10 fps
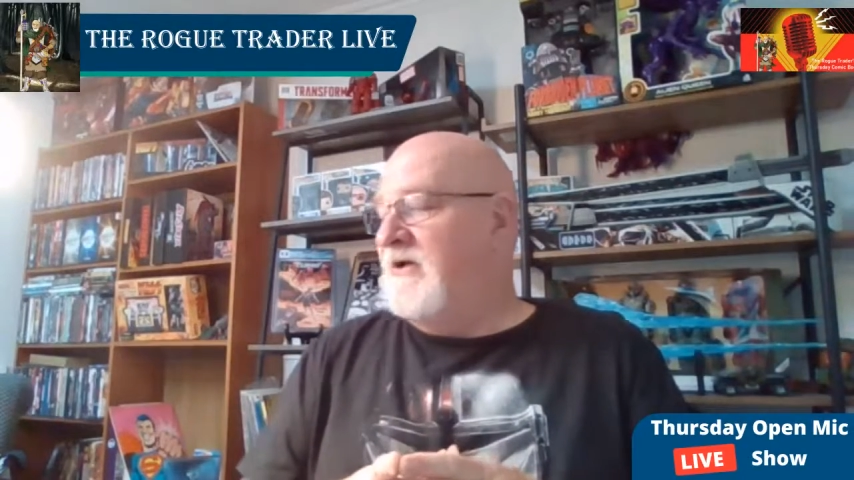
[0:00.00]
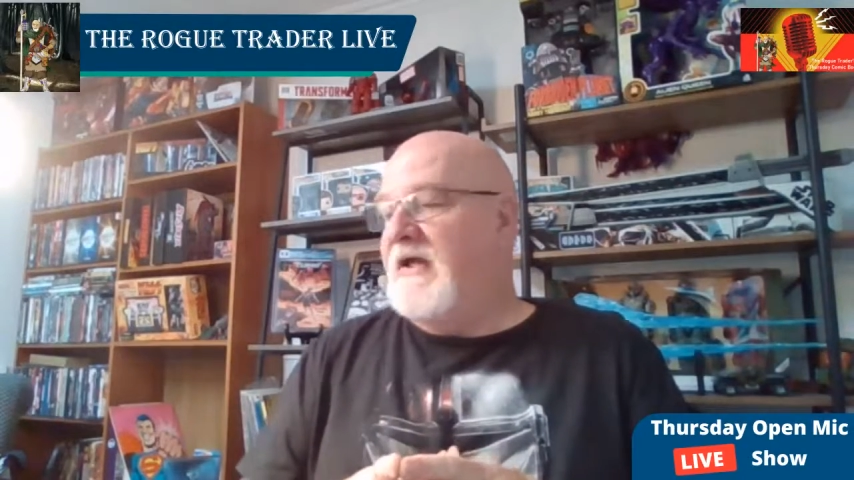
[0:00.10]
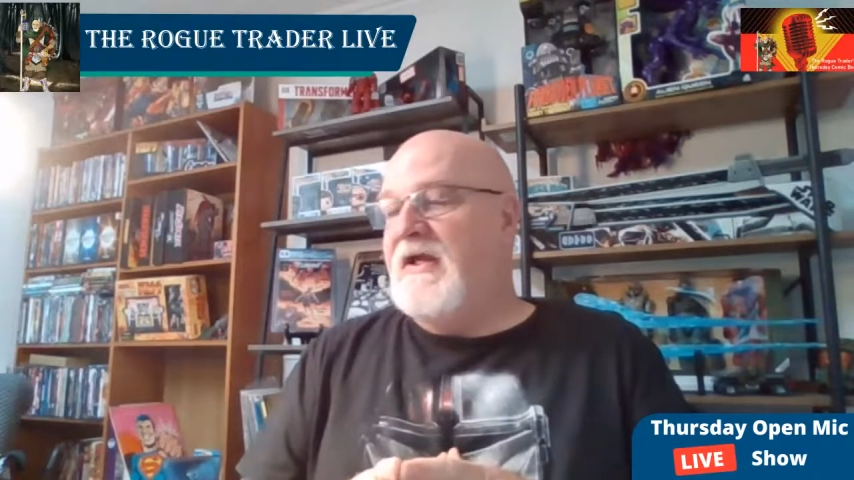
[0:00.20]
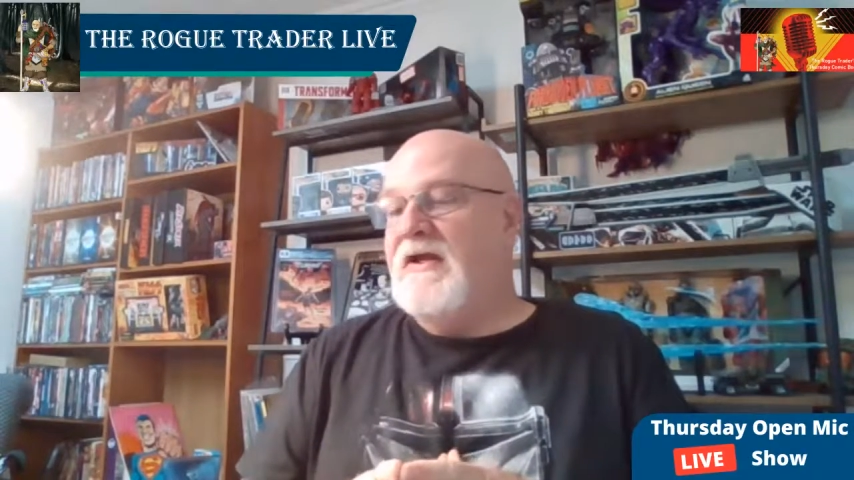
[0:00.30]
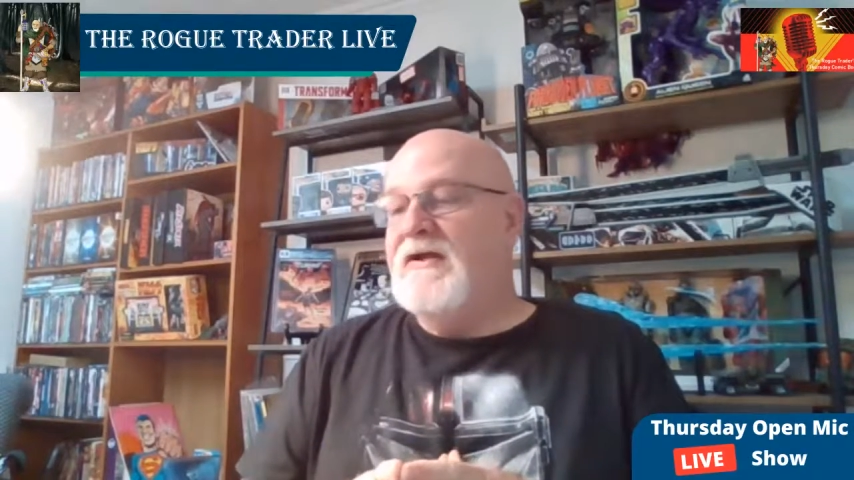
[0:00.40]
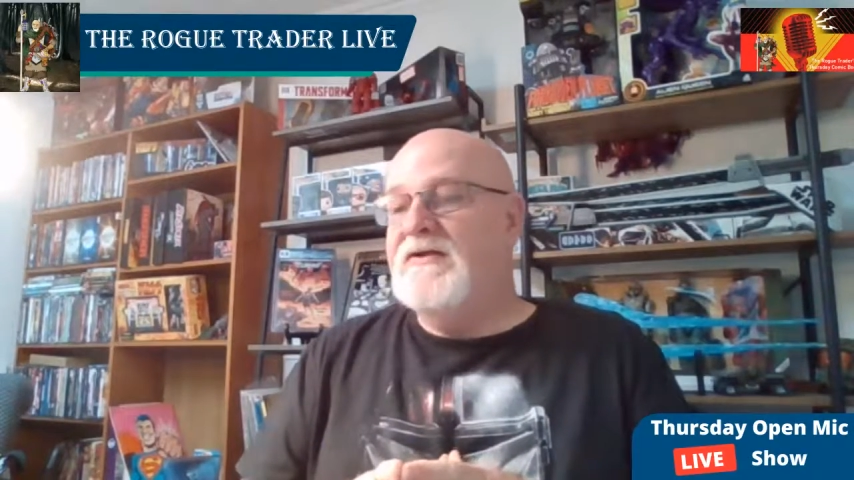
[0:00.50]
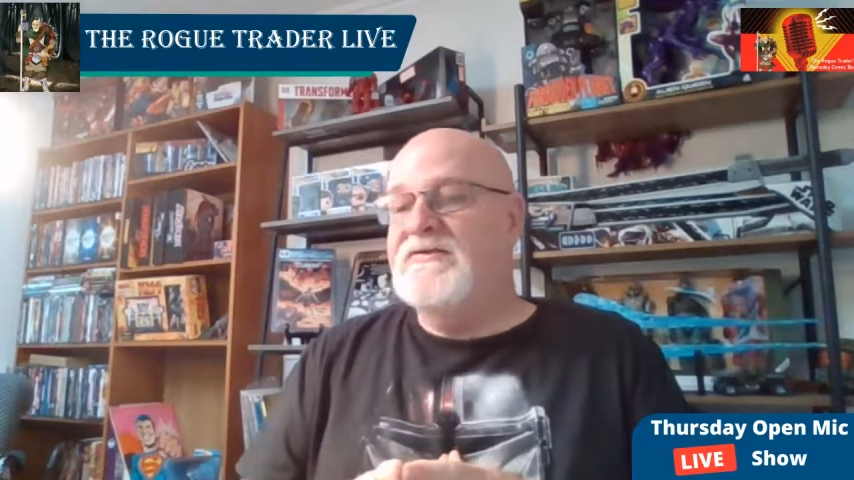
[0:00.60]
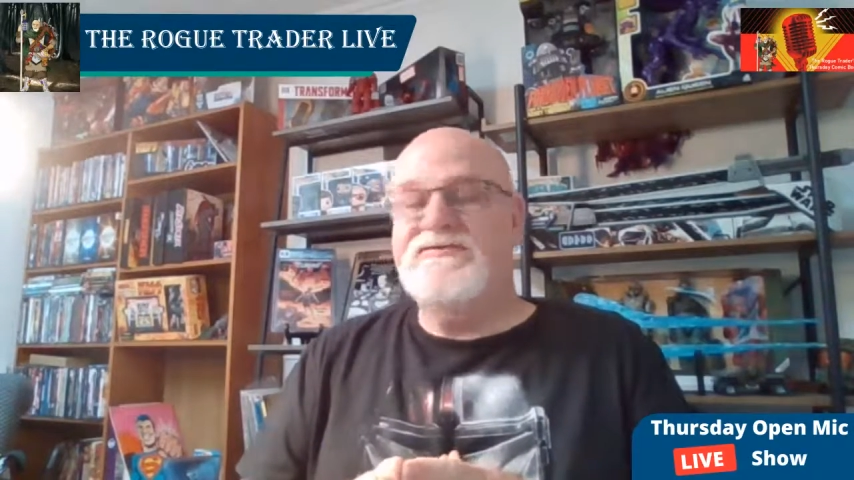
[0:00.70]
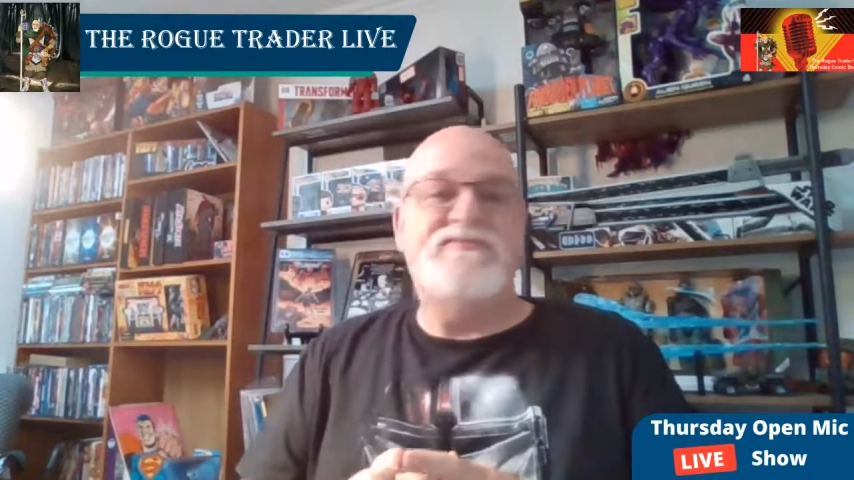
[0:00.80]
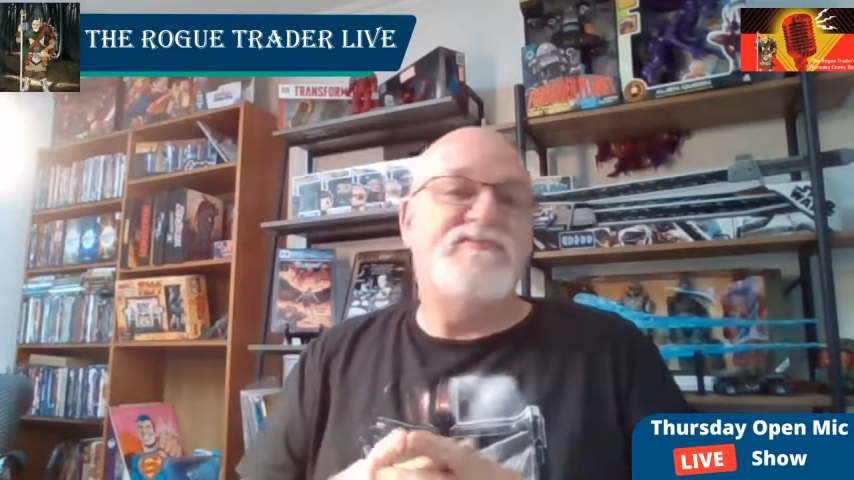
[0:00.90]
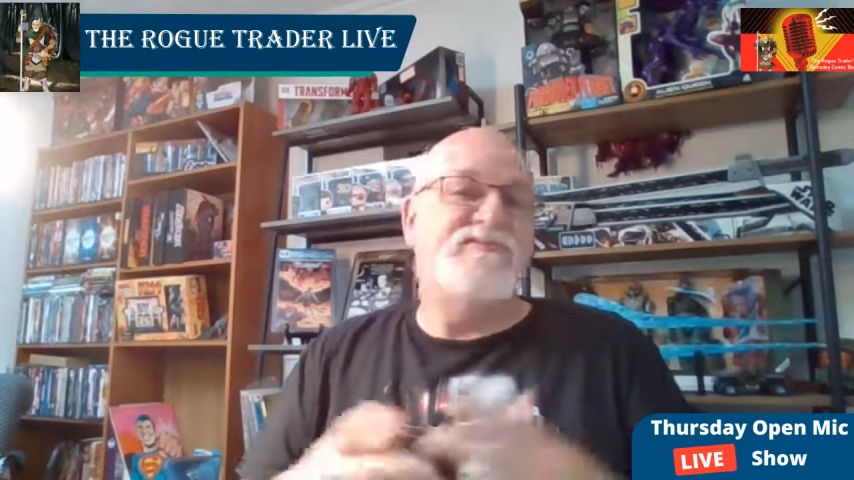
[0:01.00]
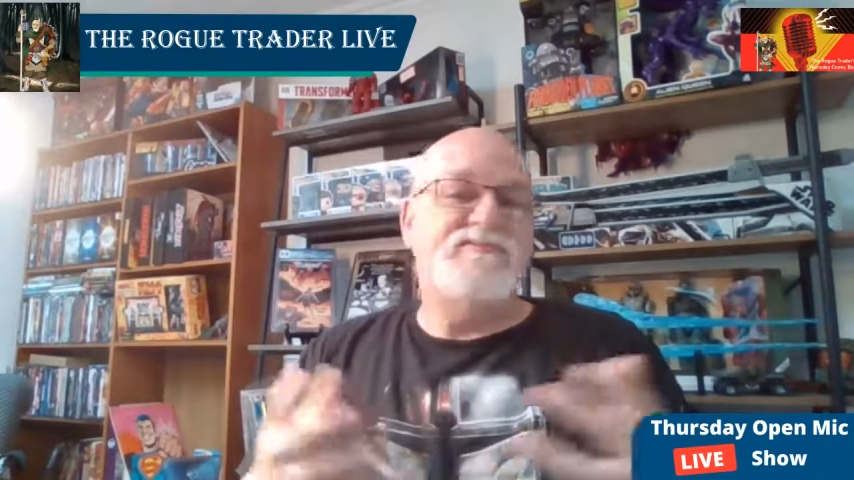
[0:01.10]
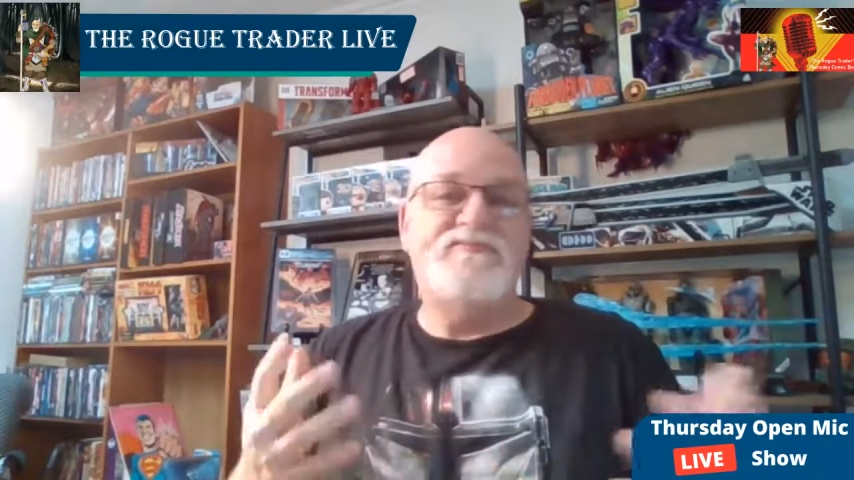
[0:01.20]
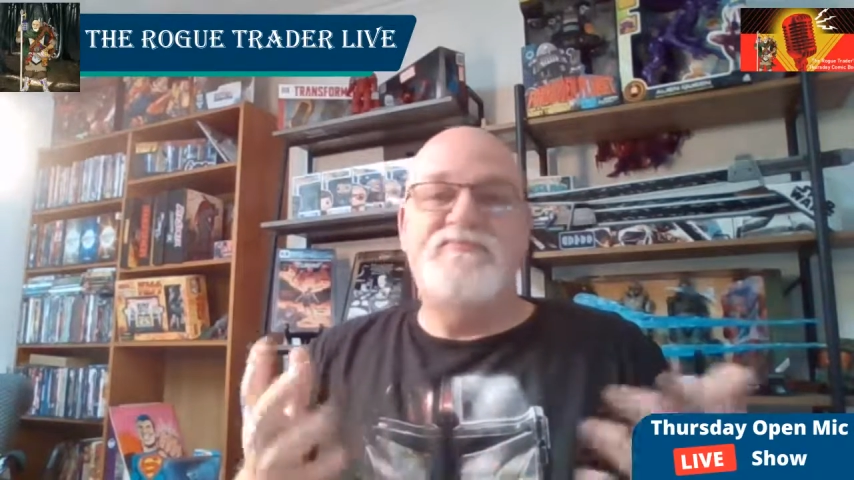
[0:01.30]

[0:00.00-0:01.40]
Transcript: and some